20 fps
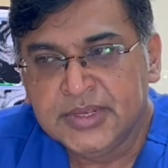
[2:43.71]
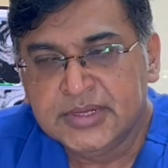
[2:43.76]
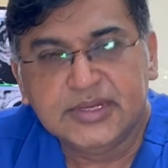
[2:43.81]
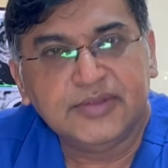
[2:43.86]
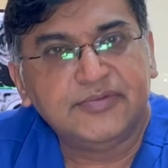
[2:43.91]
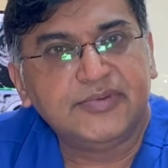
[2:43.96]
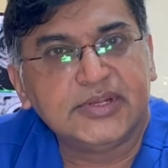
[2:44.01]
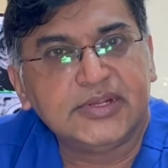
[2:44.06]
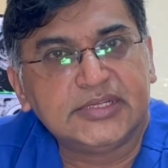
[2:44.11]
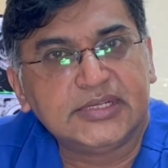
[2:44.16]

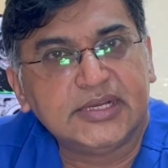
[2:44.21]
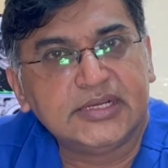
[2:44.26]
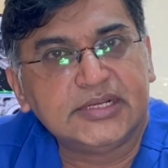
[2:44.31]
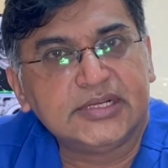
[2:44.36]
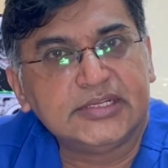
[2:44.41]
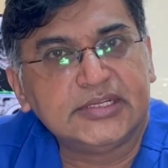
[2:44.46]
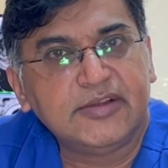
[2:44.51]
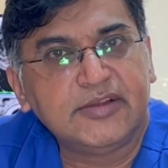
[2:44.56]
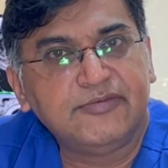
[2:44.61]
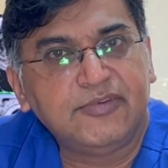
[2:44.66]
Different
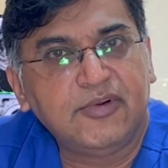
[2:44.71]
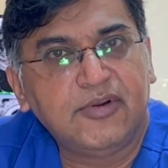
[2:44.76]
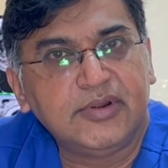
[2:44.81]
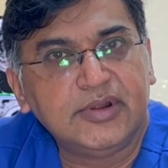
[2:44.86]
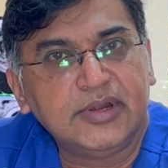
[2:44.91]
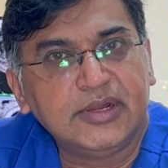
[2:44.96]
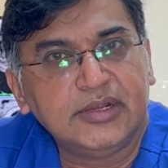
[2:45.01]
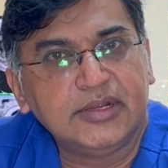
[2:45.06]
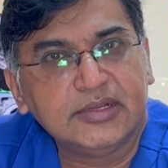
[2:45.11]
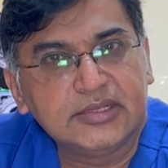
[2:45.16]
surgeons have
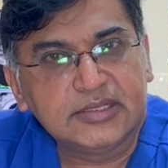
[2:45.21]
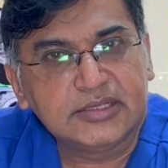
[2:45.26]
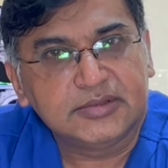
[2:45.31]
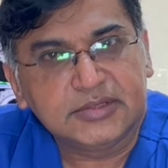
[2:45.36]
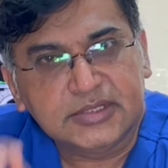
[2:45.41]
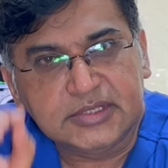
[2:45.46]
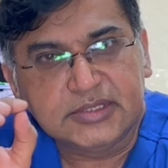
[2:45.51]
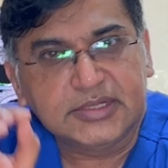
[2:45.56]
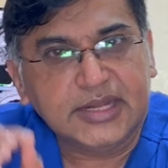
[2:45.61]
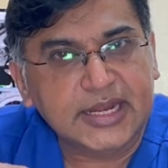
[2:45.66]
found
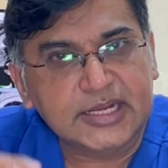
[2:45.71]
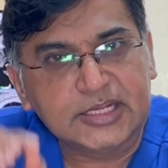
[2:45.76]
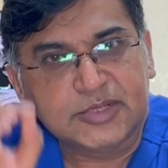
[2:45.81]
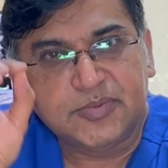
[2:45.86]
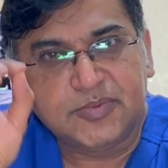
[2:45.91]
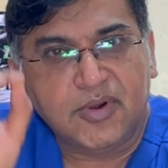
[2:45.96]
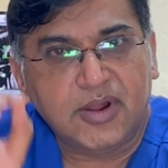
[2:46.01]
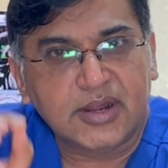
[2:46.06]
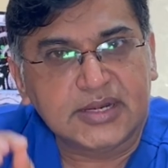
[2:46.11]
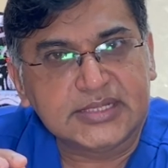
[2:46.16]
slight
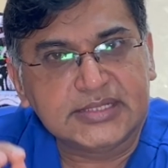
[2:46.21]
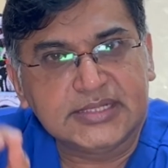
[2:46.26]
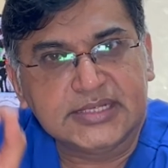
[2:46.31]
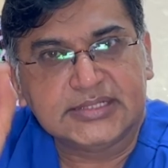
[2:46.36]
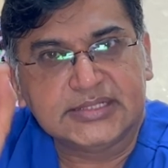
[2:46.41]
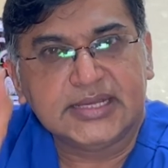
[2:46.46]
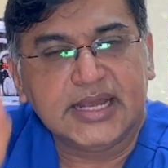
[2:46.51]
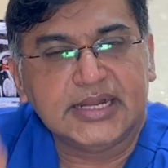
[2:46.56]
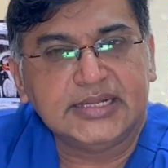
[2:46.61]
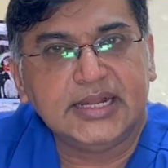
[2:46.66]
spots this
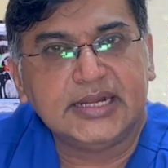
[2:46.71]
side,